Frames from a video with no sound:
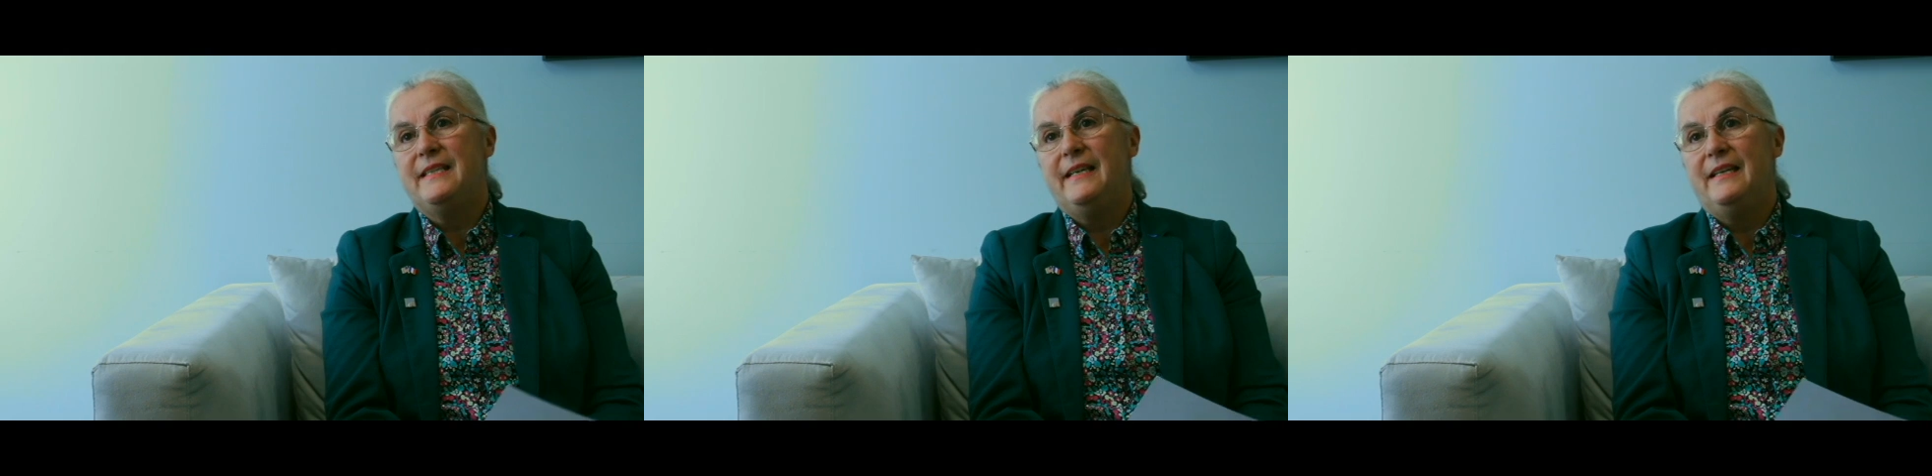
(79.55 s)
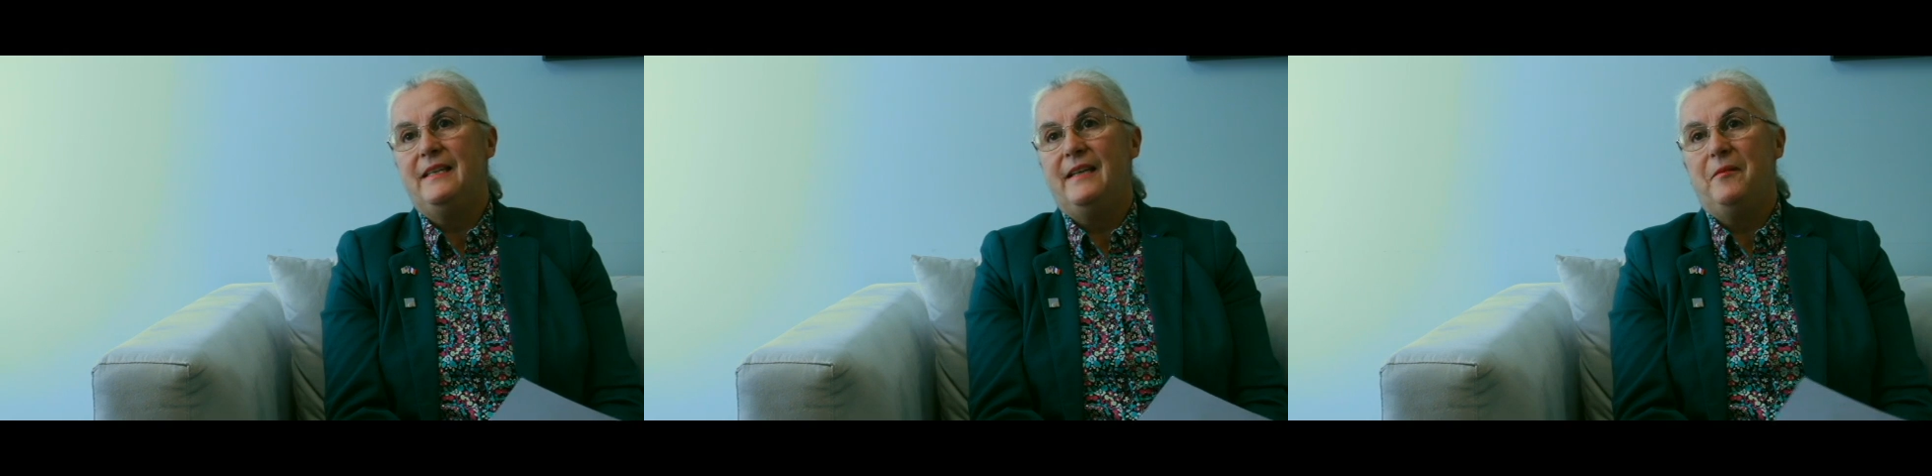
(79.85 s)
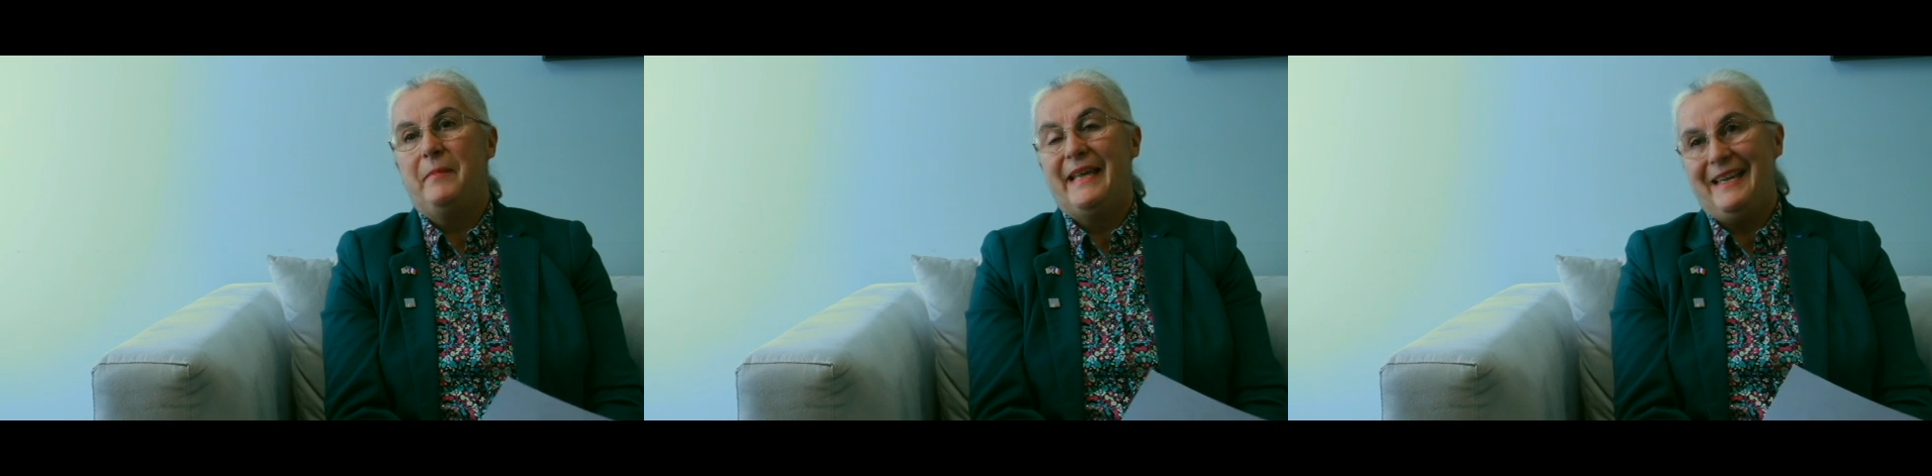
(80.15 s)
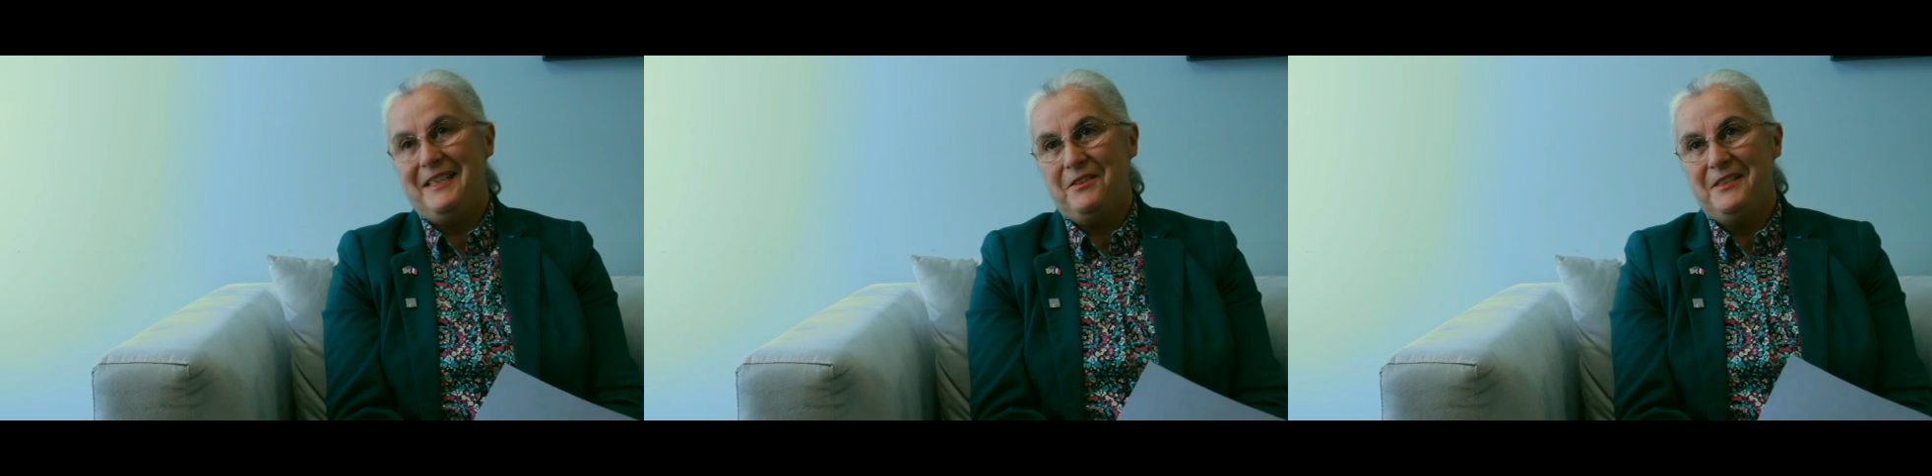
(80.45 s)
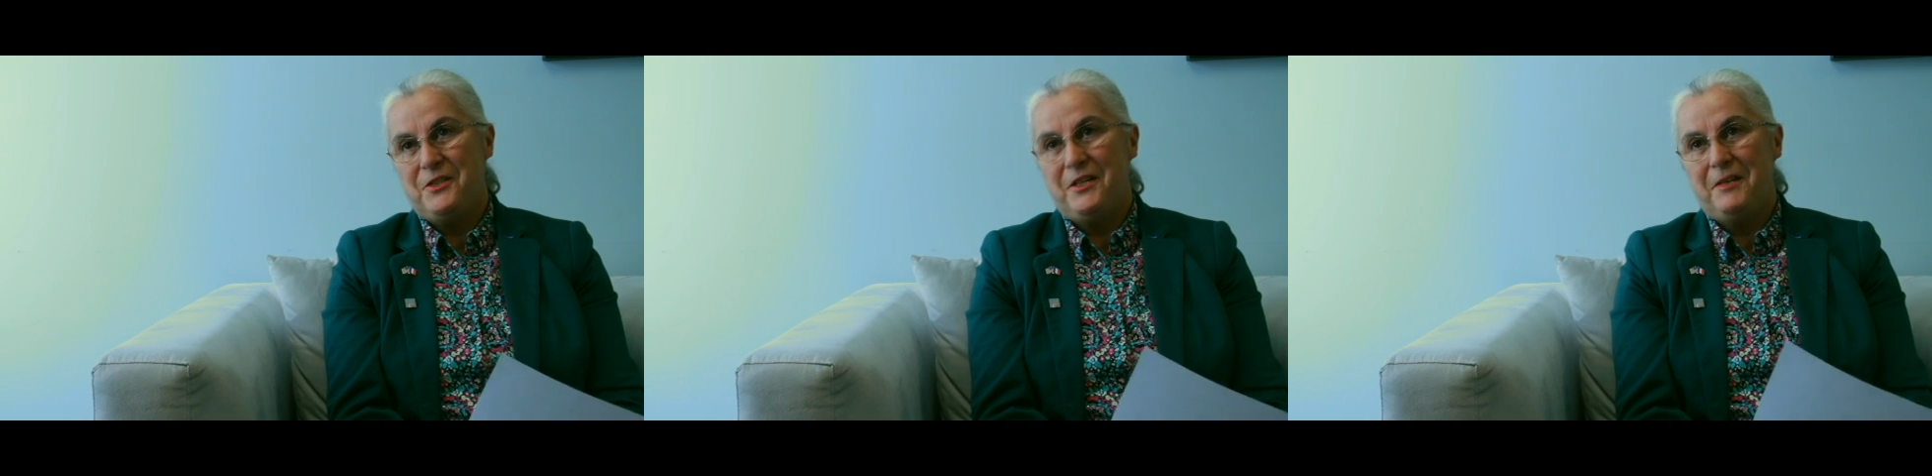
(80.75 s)
in mechanical
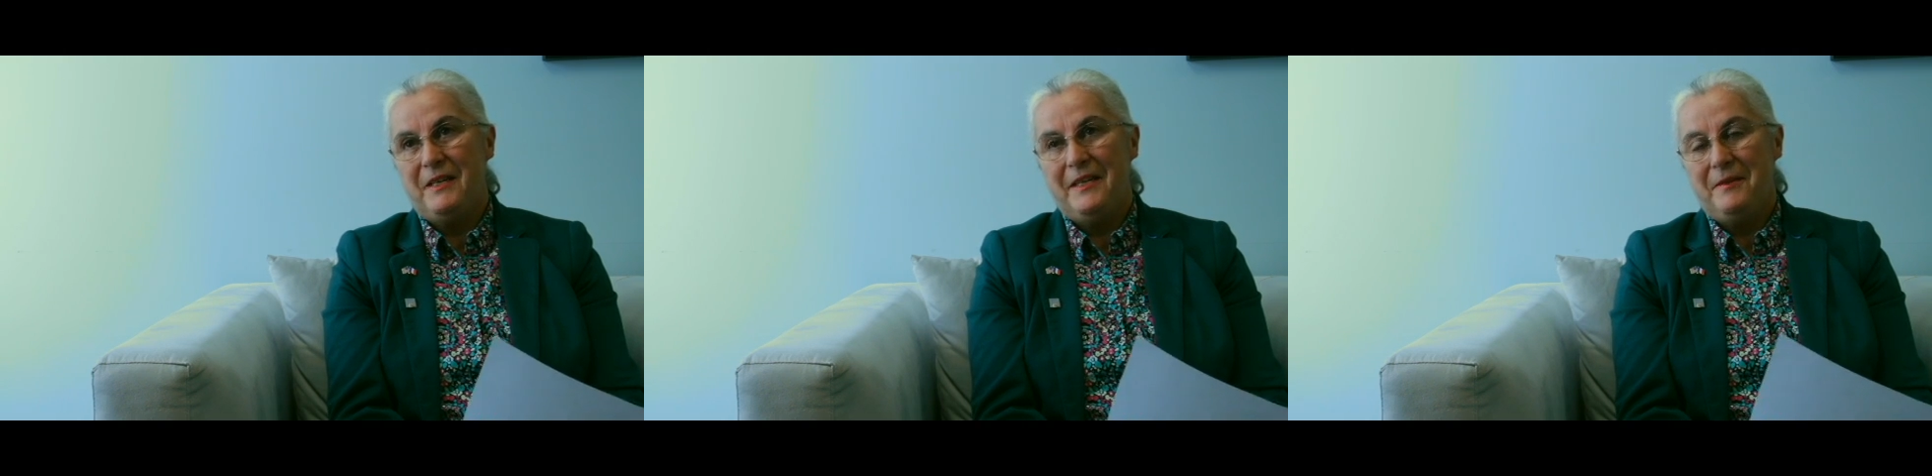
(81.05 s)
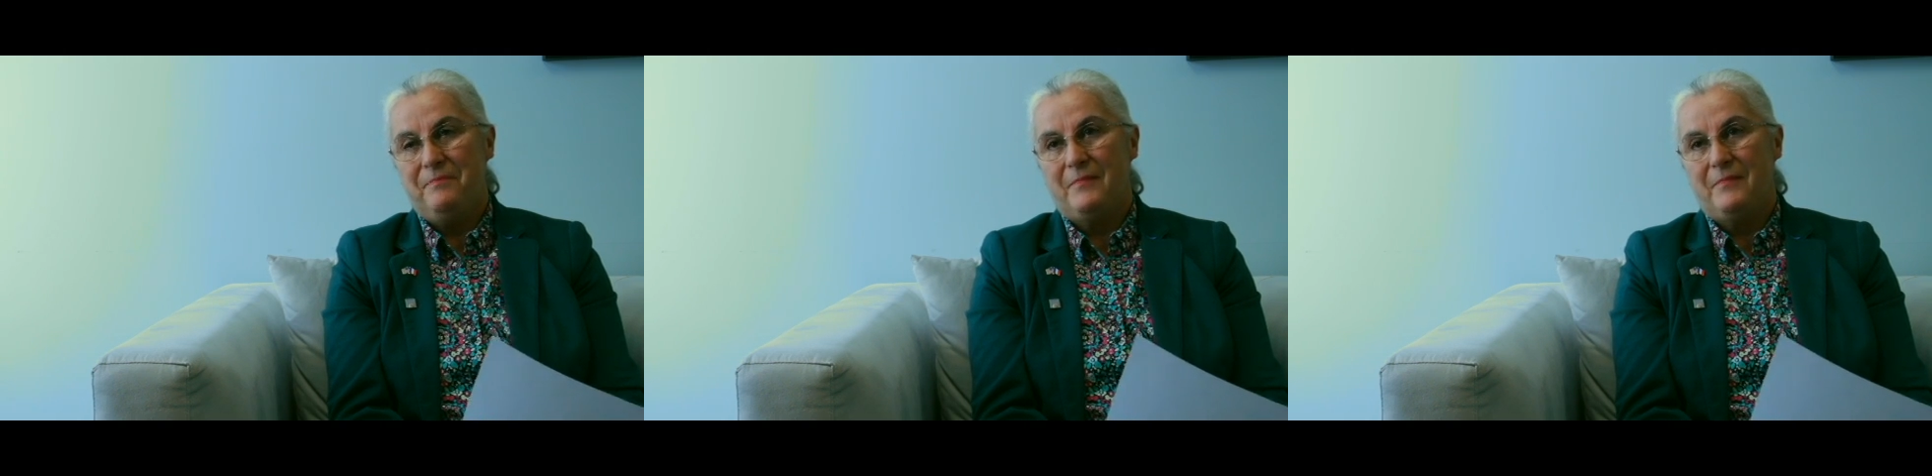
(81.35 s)
engineering.